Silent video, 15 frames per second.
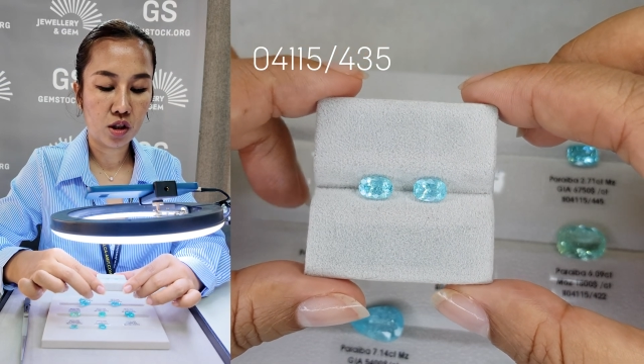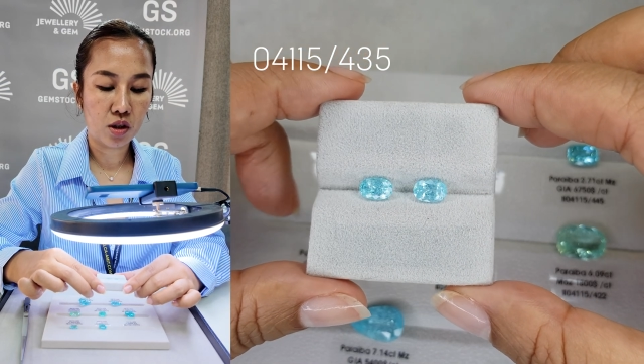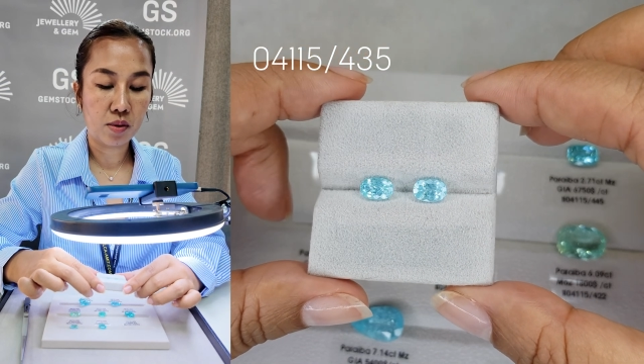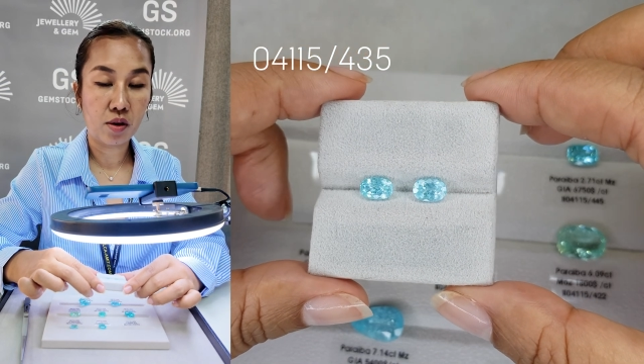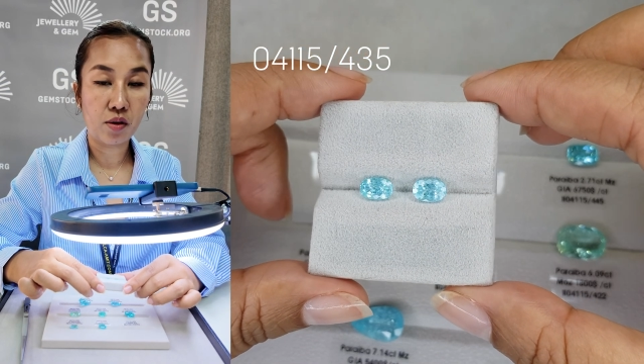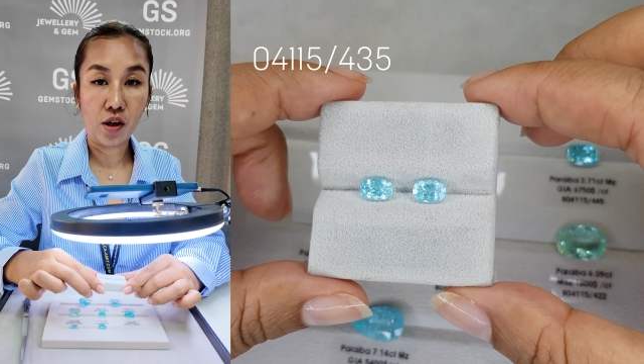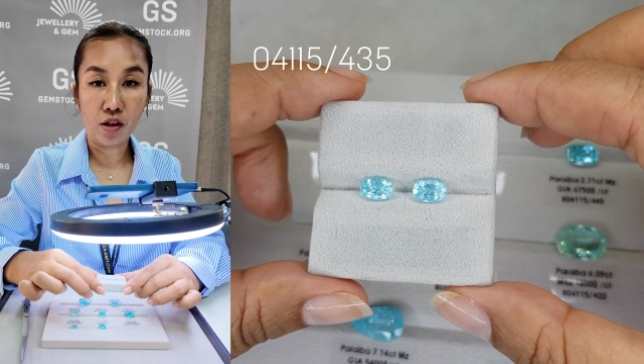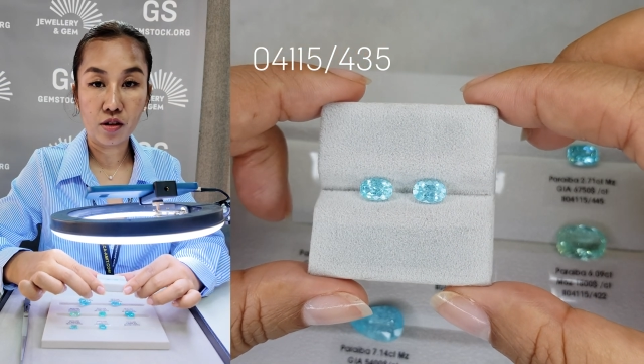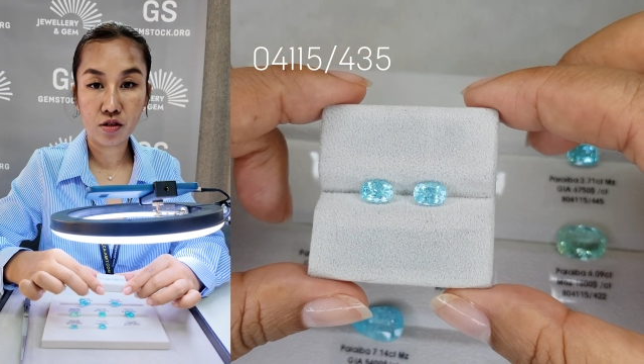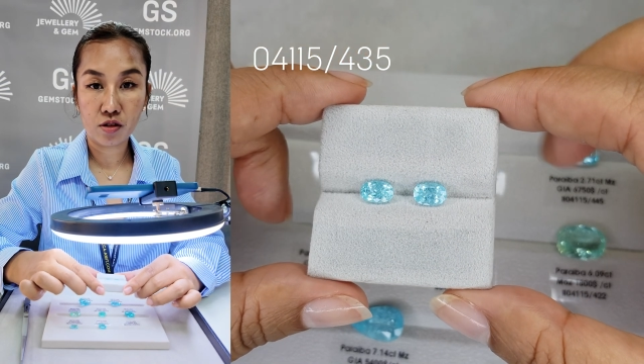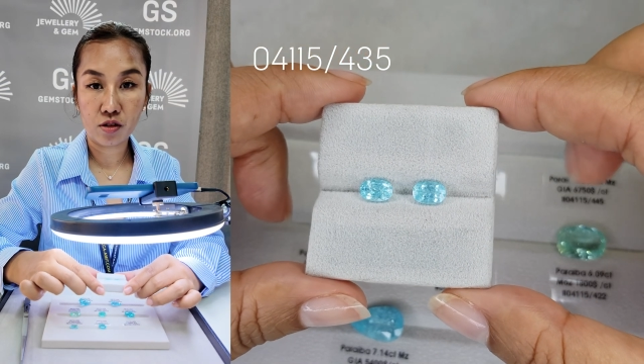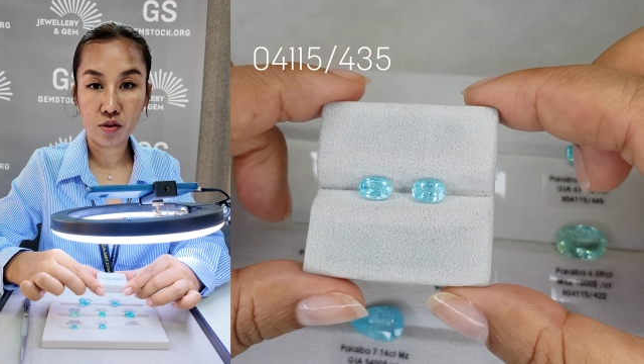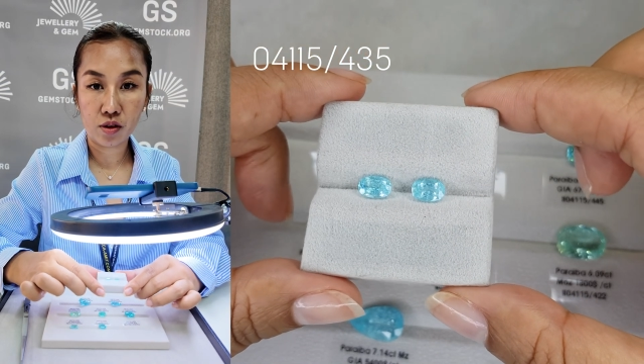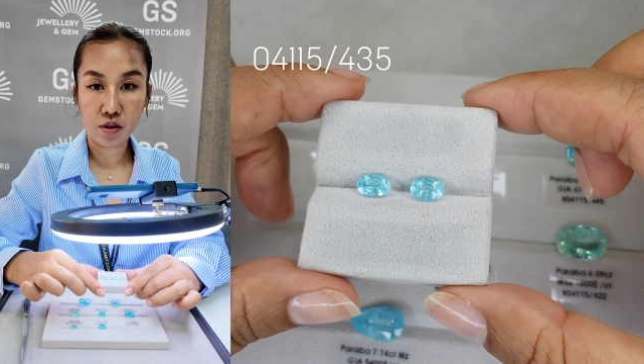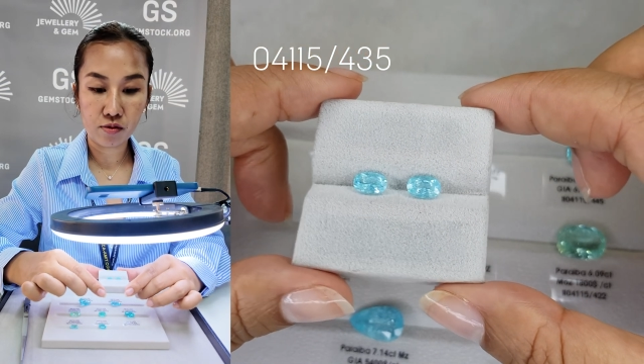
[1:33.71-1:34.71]
about
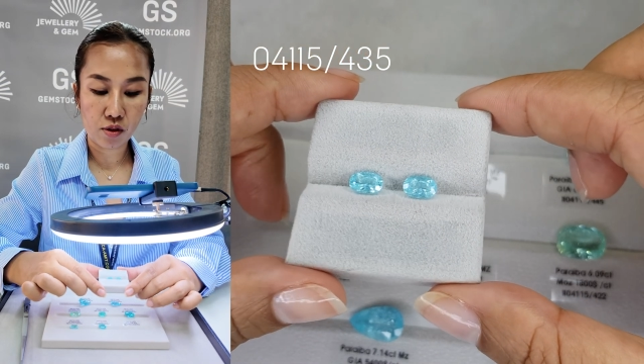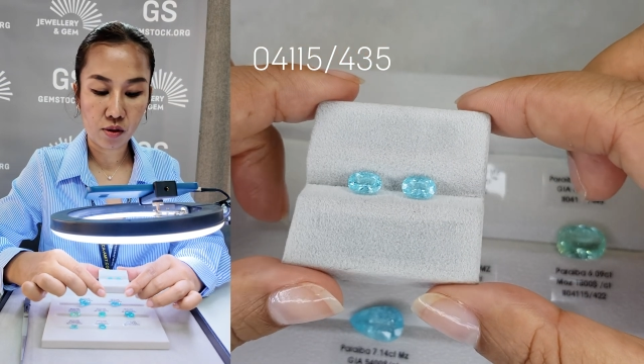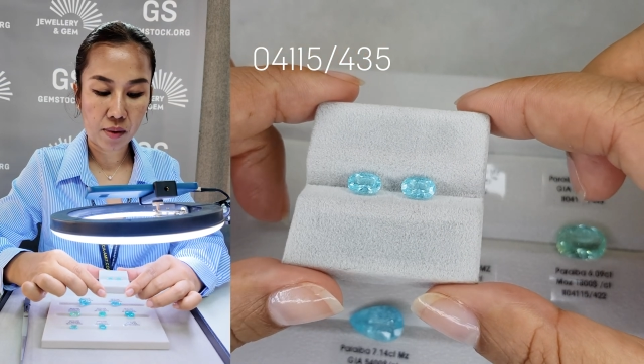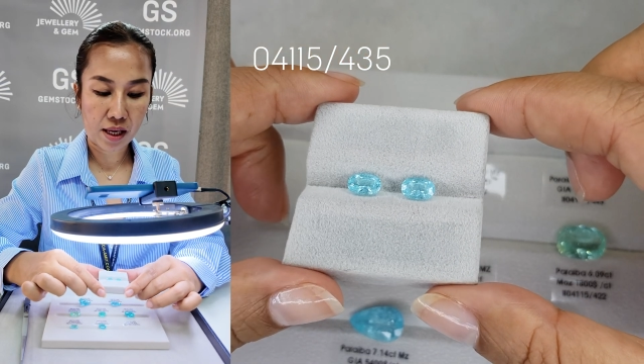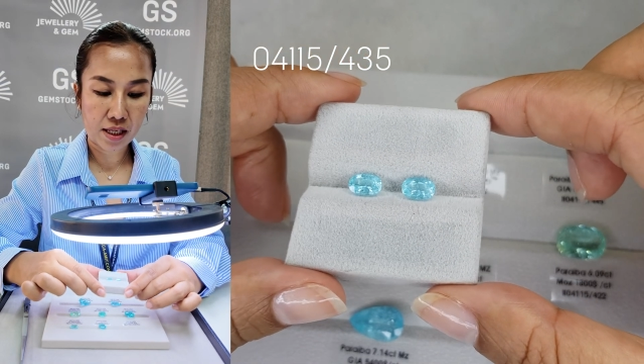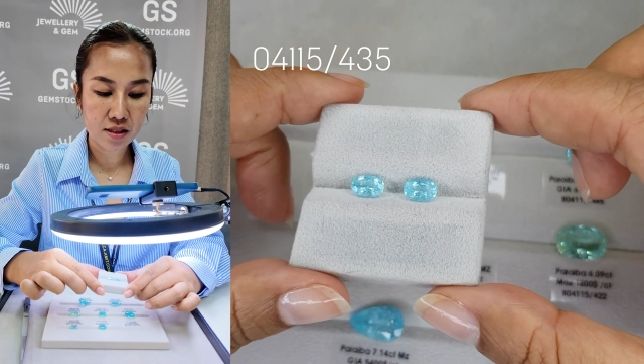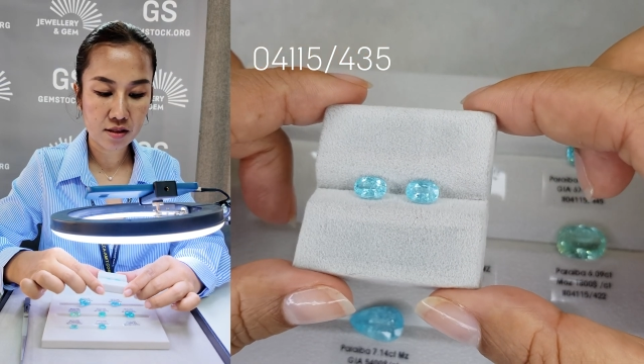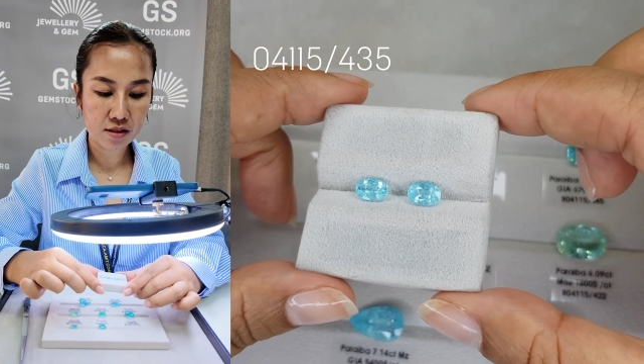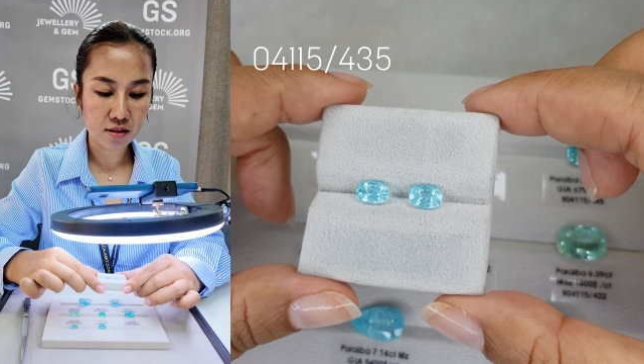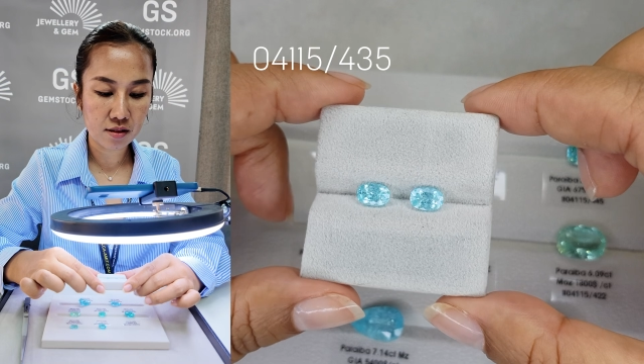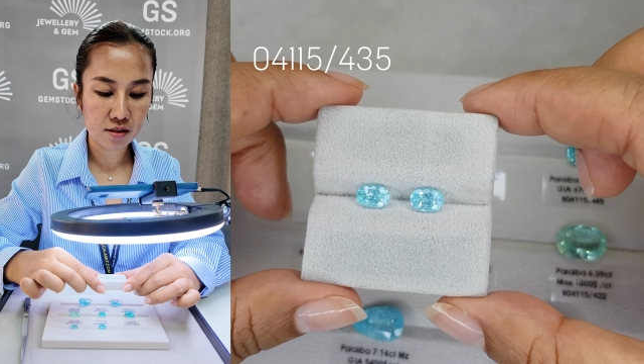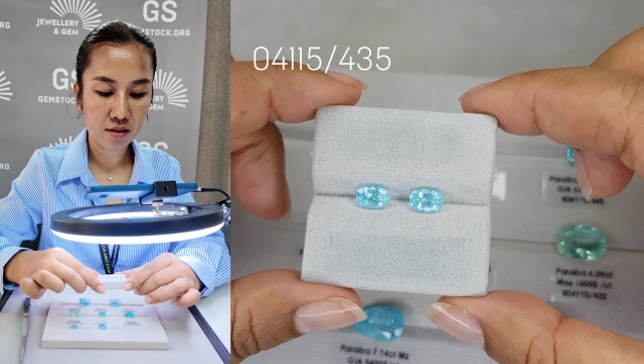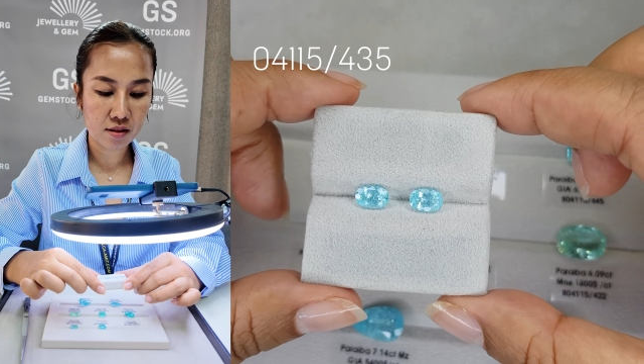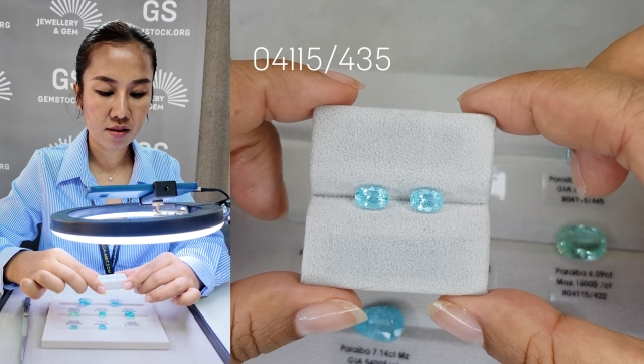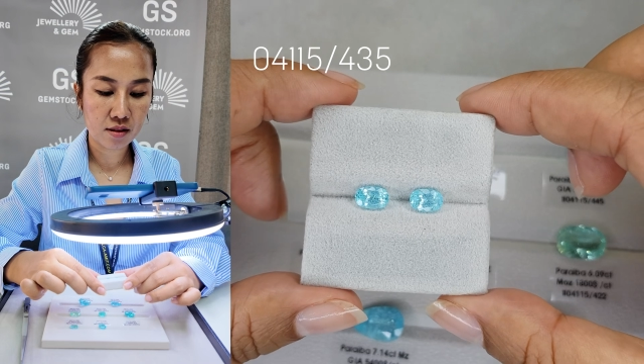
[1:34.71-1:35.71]
internal information